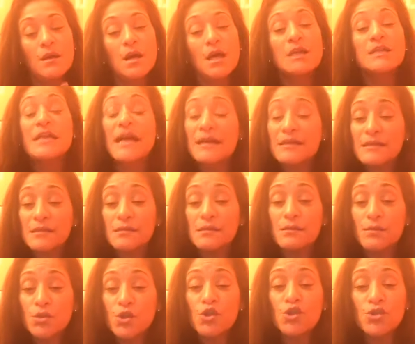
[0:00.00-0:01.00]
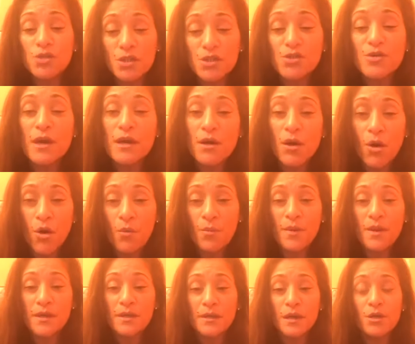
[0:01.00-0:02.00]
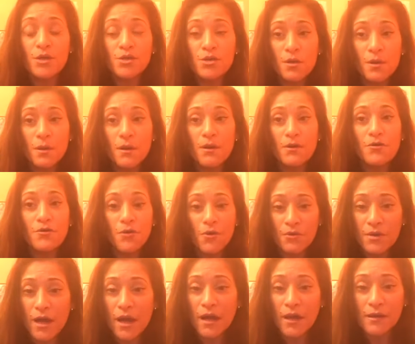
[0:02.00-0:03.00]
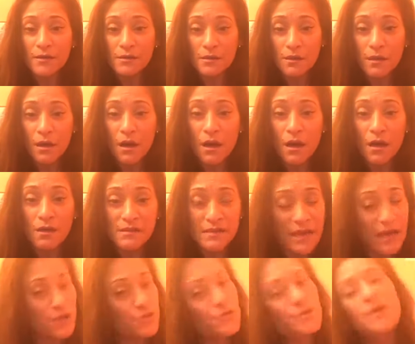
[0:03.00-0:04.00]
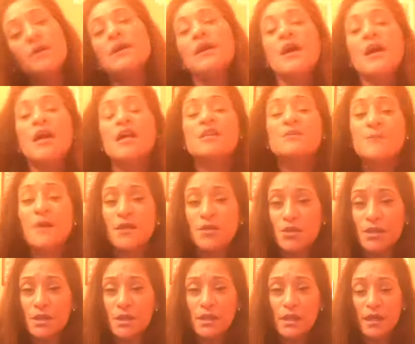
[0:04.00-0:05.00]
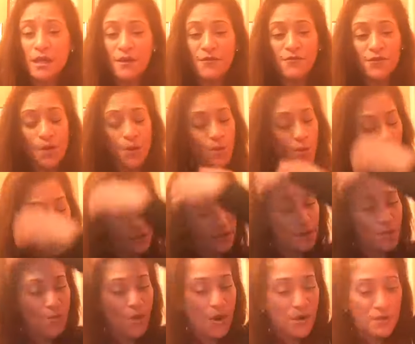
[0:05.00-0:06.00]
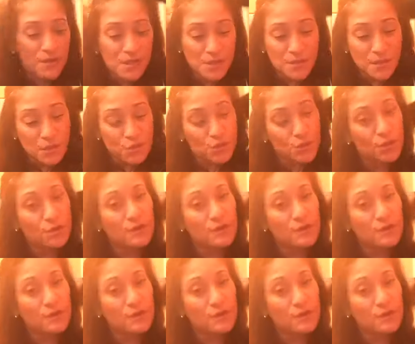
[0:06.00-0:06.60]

Yes, you should try to open your third eye, uh, Sandra, especially if you're working more on a spiritual